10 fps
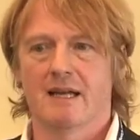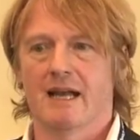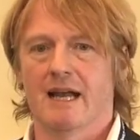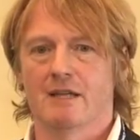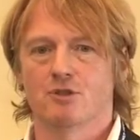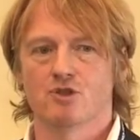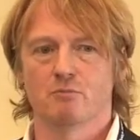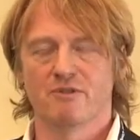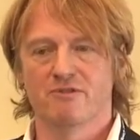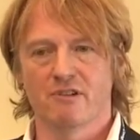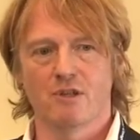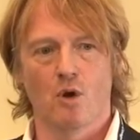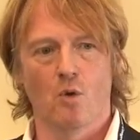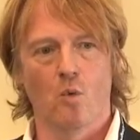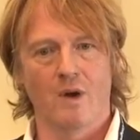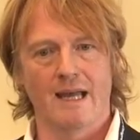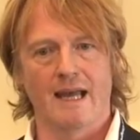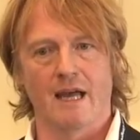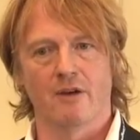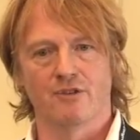And you should be very
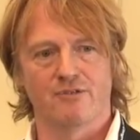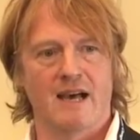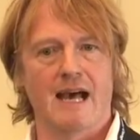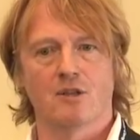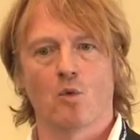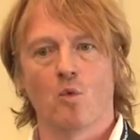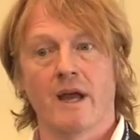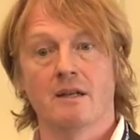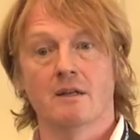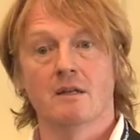aware of the fact that when